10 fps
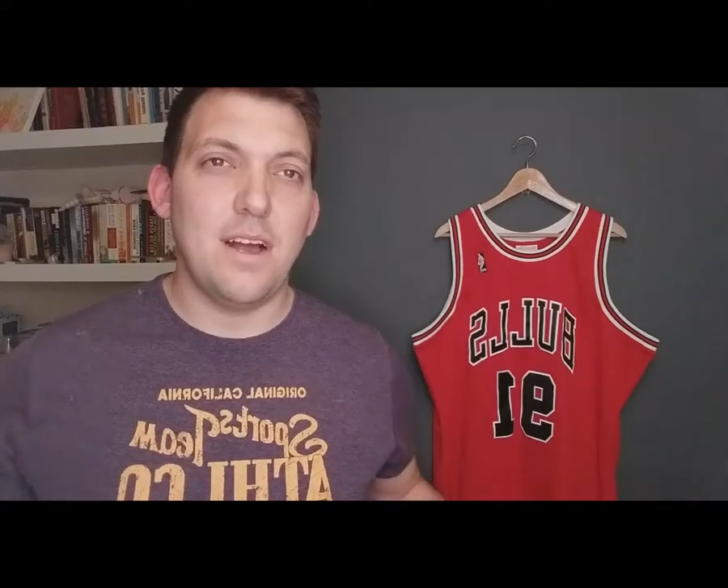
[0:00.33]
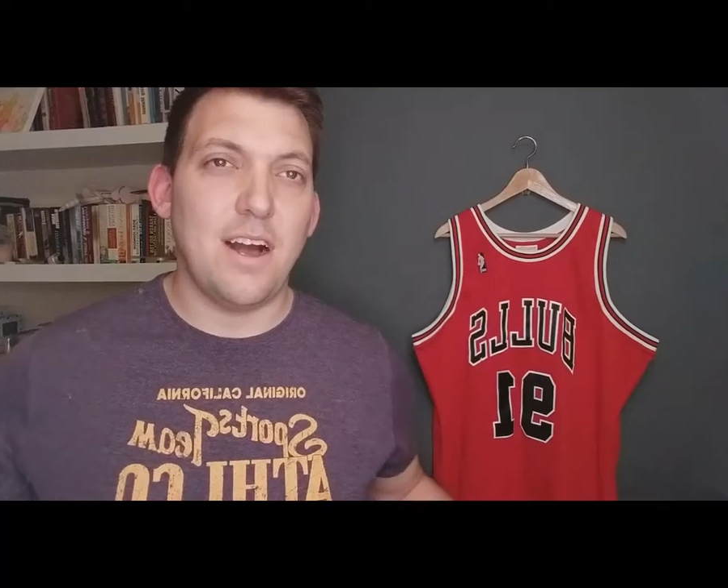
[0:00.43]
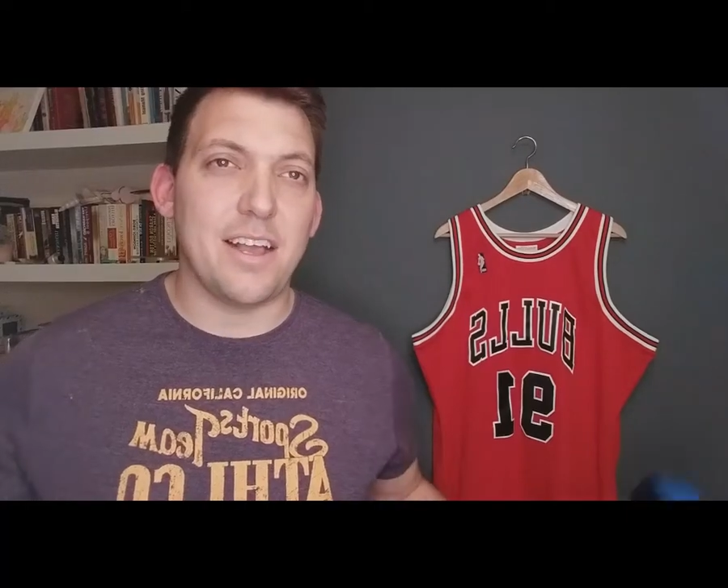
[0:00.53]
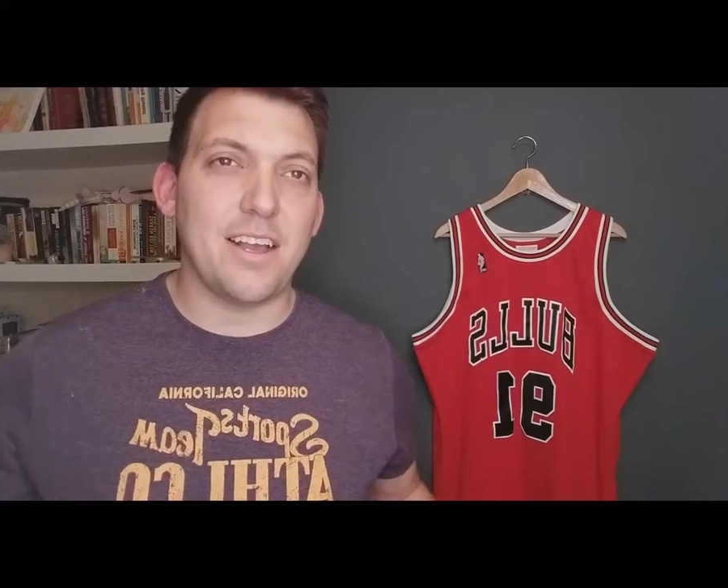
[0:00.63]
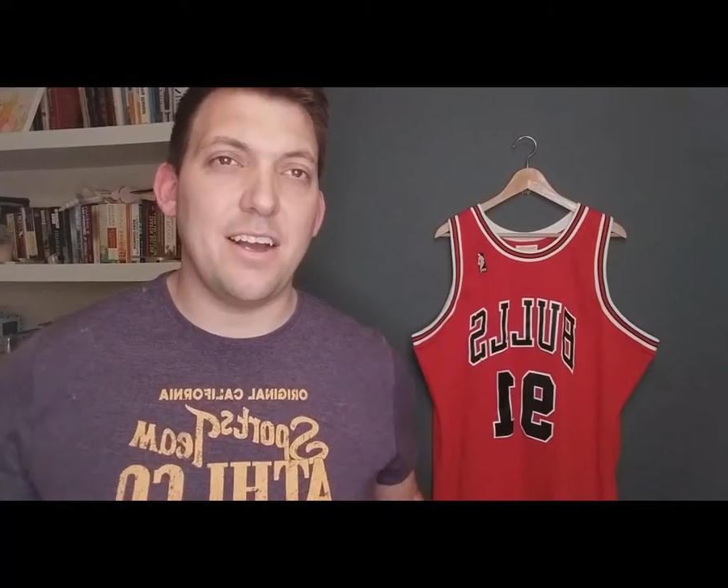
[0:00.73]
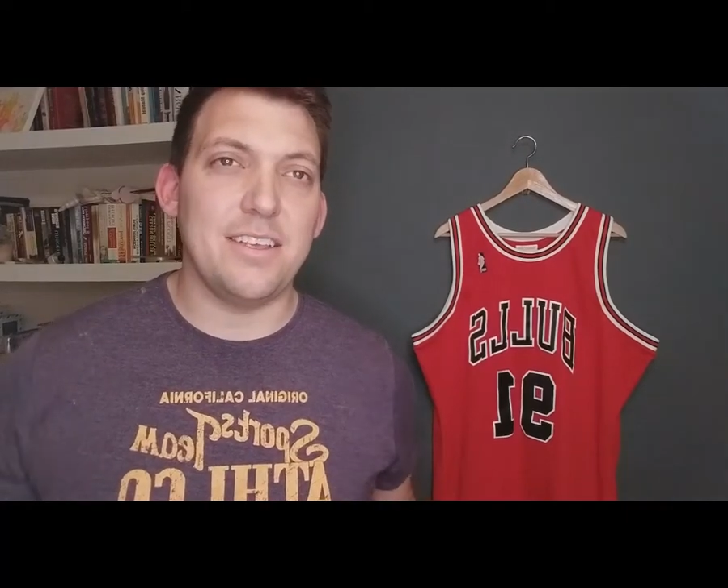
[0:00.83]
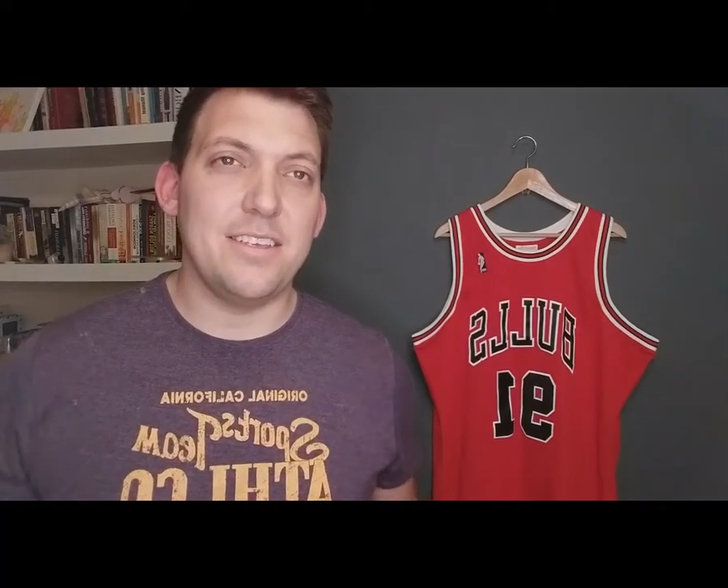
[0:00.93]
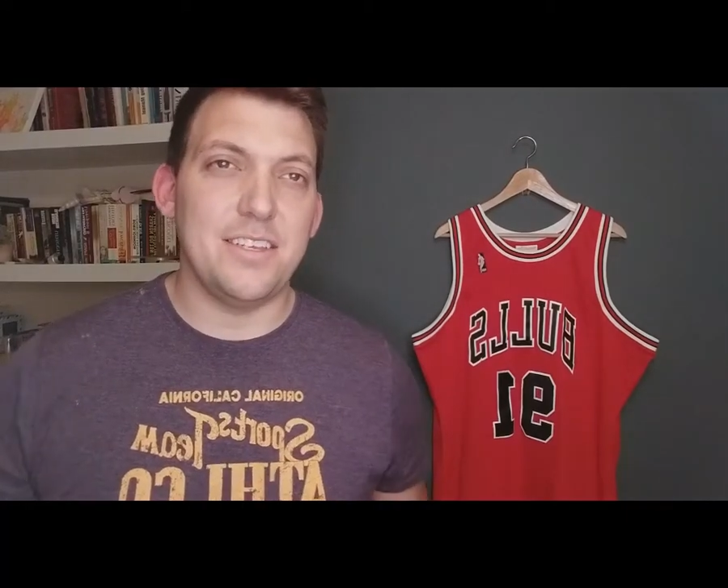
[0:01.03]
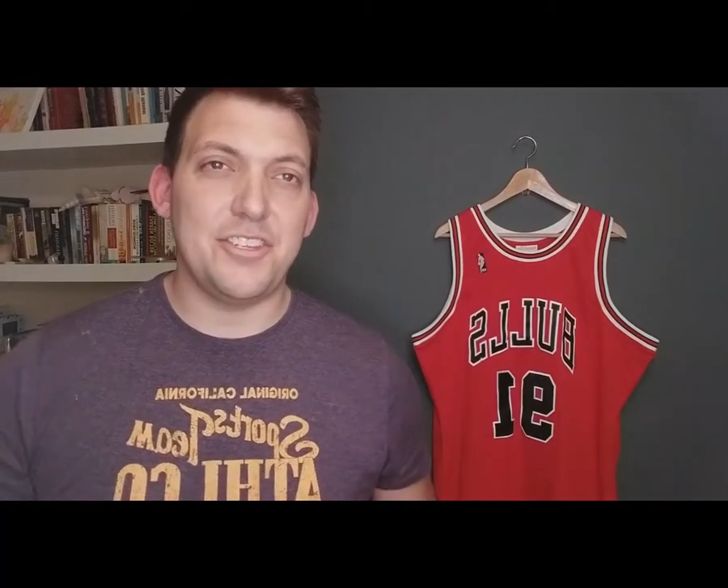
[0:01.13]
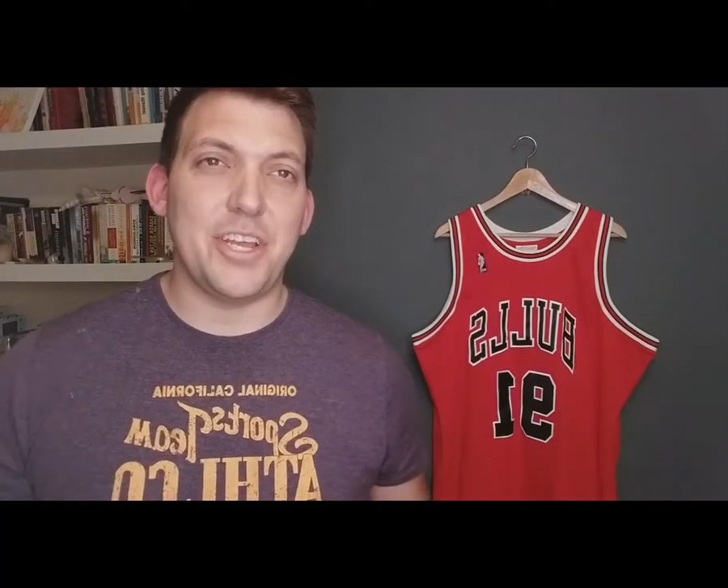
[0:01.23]
Hi guys,
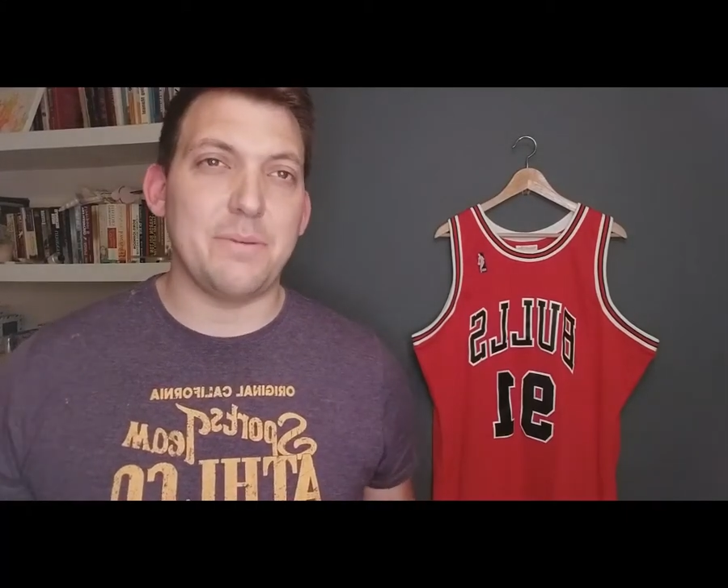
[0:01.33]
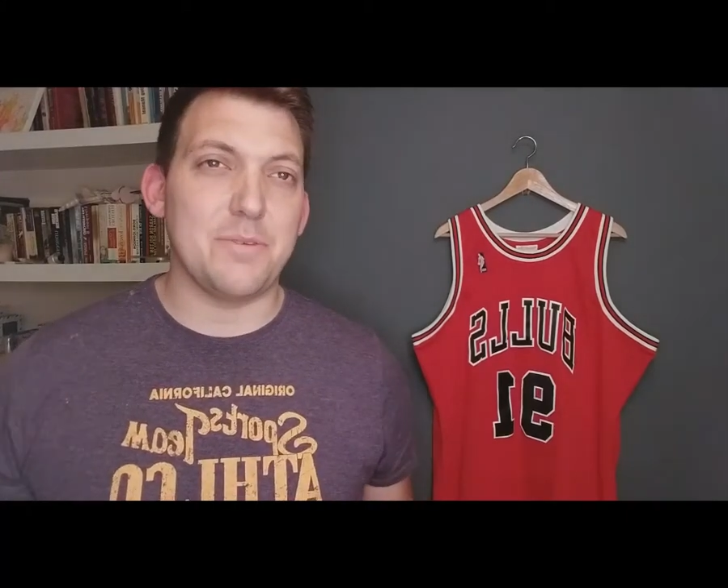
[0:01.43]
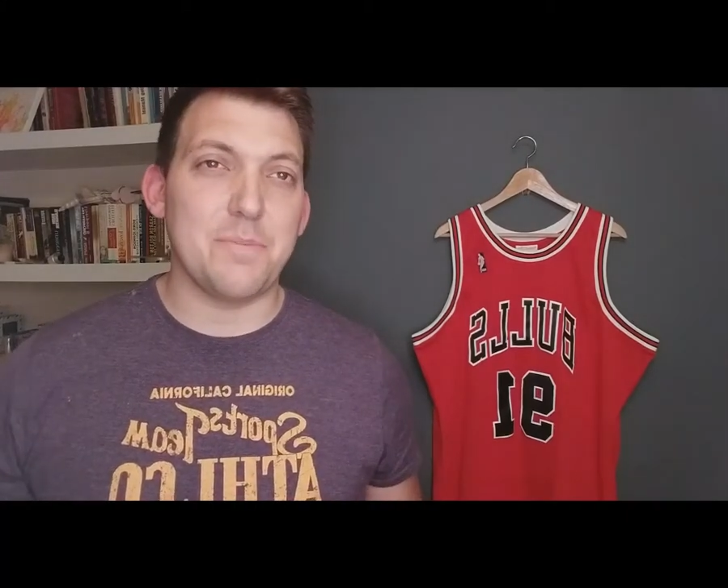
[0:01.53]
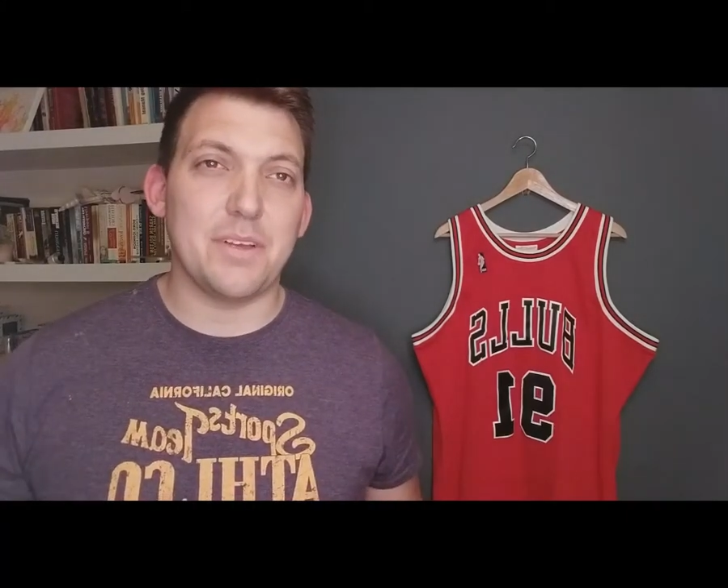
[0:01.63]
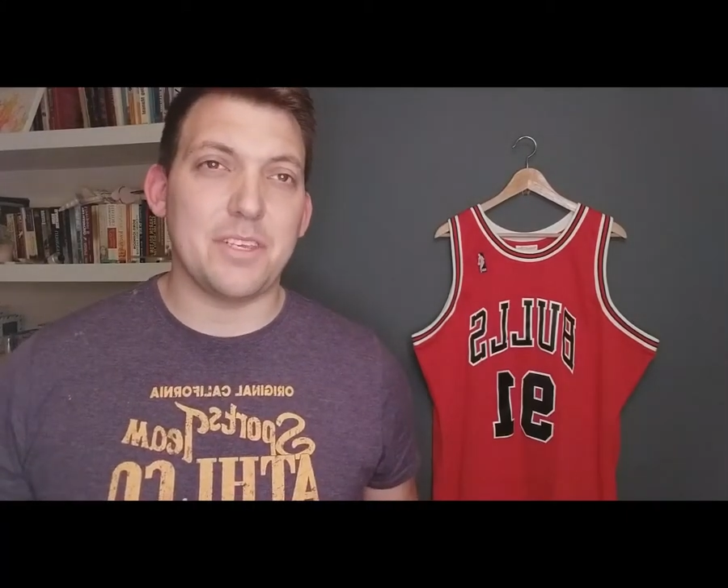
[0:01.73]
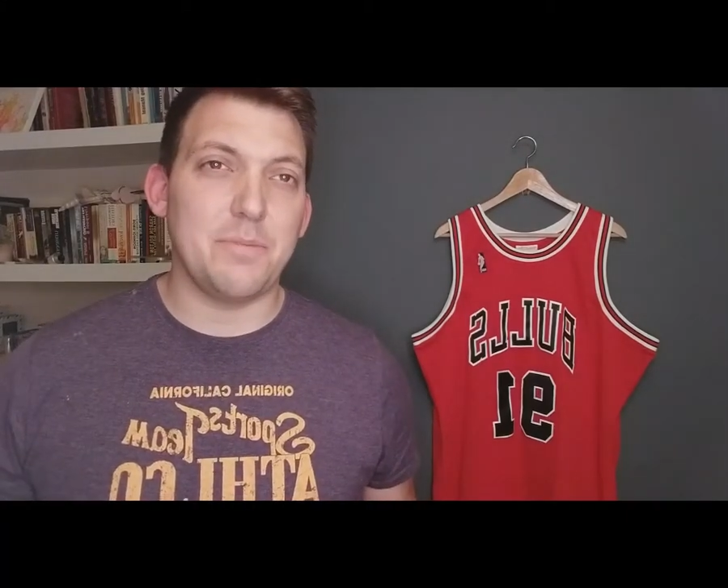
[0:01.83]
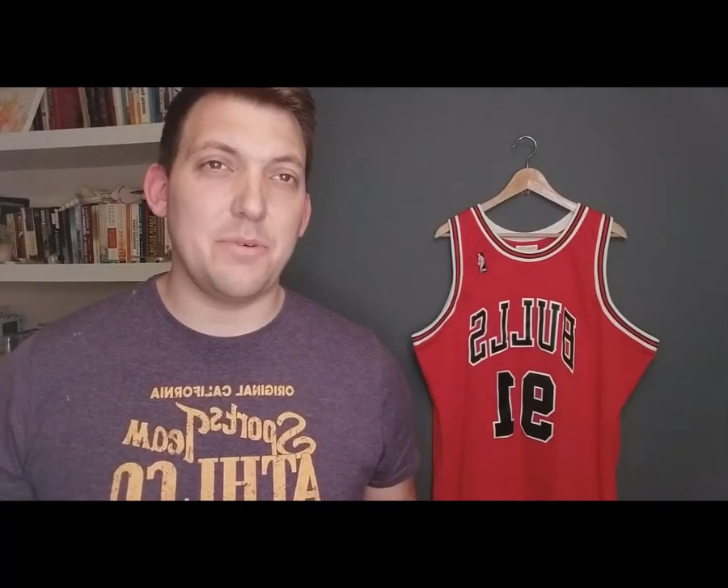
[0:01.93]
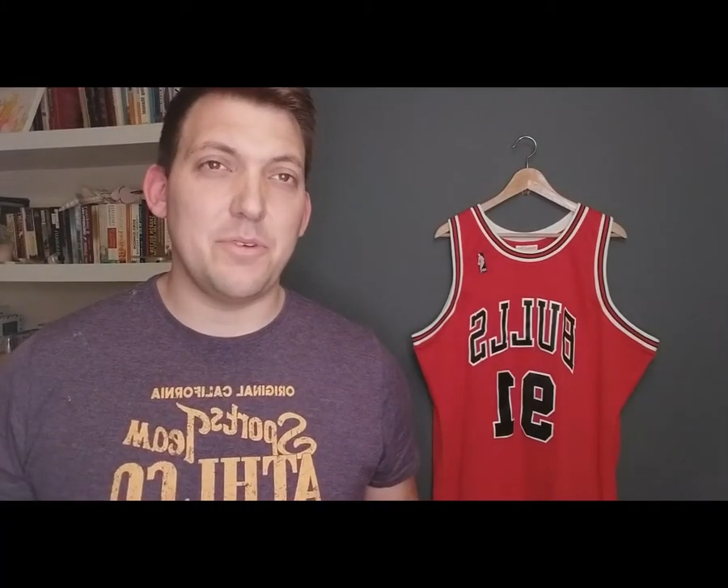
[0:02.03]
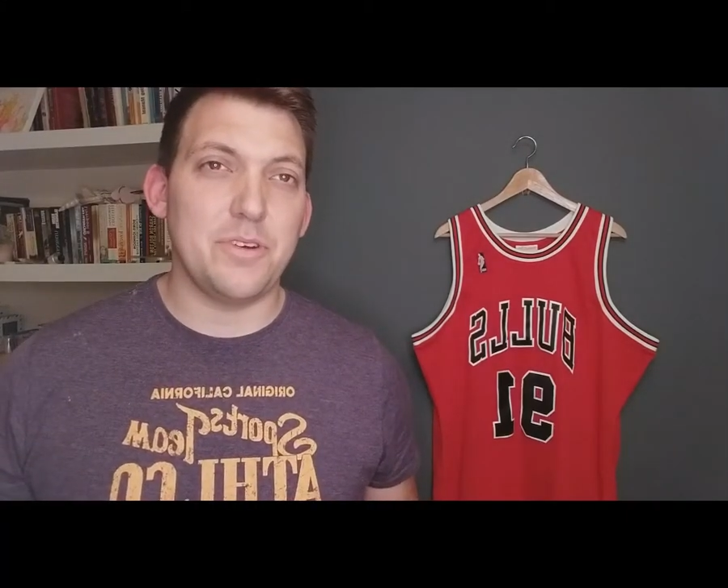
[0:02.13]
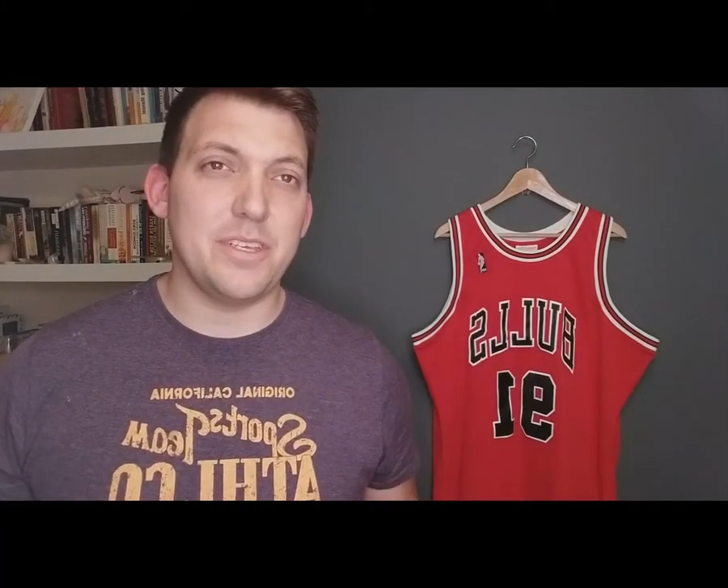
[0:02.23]
it's James from
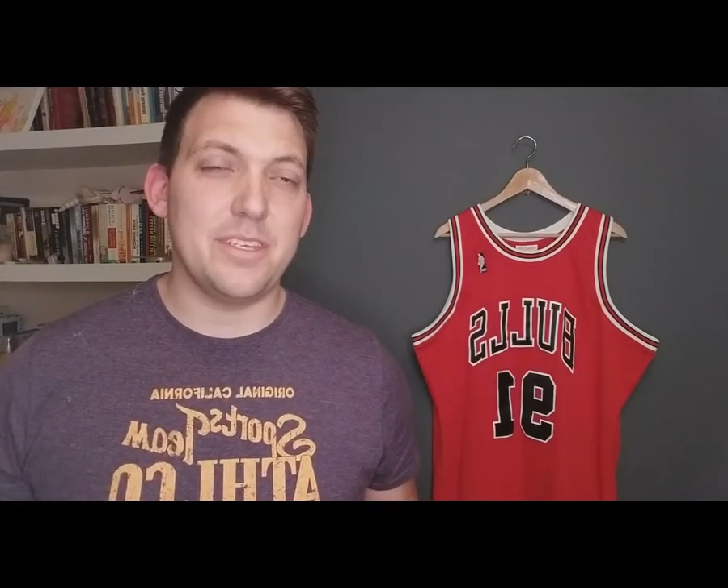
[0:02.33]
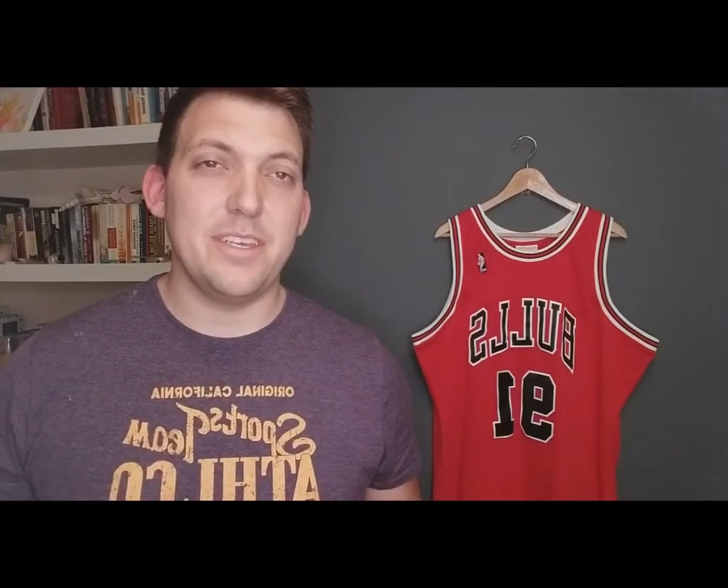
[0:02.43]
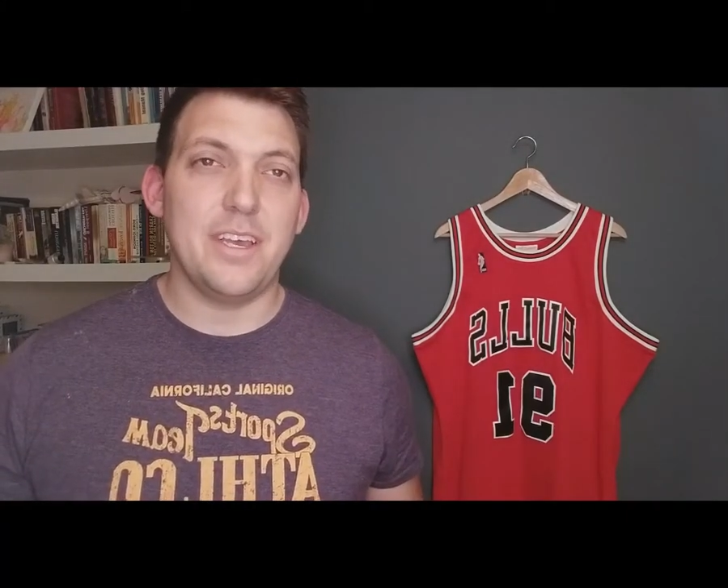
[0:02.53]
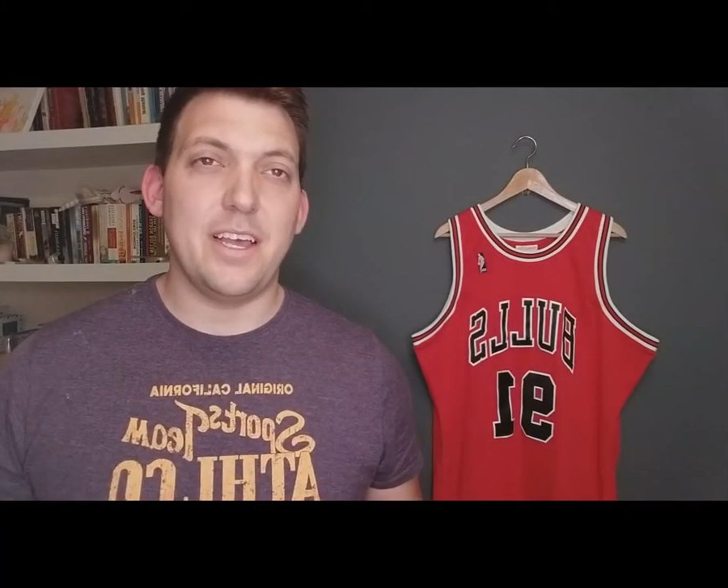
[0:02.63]
Basketball Noise,